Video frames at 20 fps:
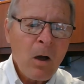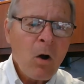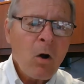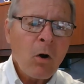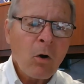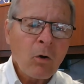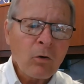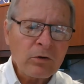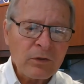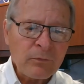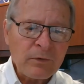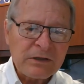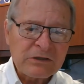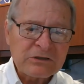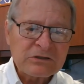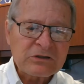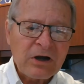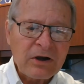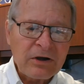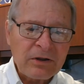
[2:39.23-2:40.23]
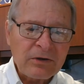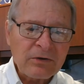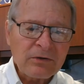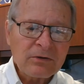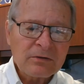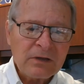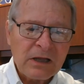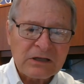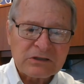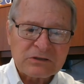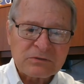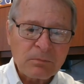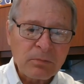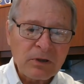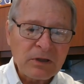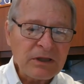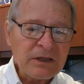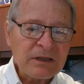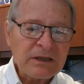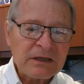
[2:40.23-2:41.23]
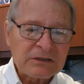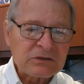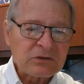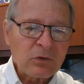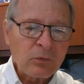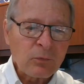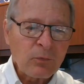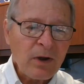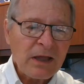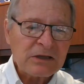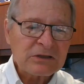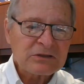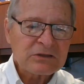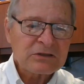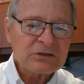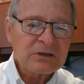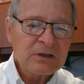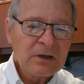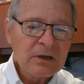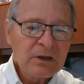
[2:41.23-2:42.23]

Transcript: Holy Week started, as bleak as the rest.